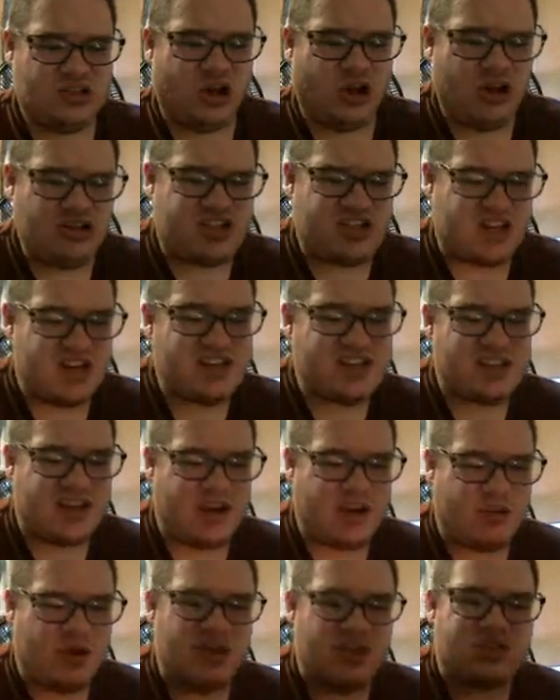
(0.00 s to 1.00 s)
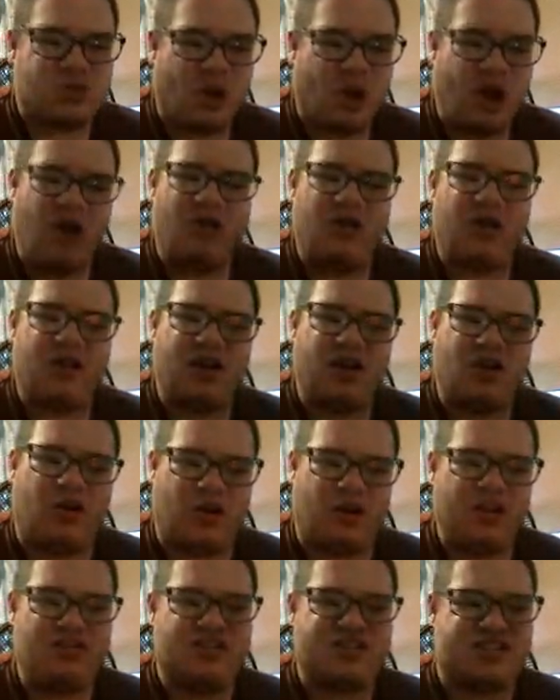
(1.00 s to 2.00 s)
Troll Jason, what's wrong with you?
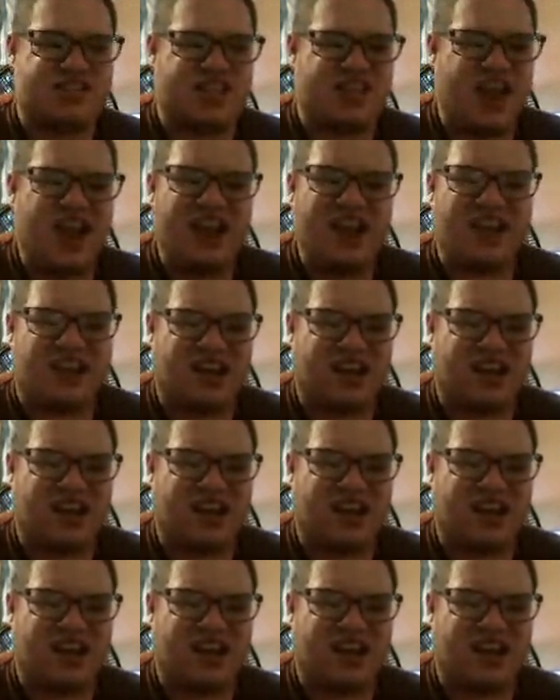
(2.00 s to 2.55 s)
Are you sick?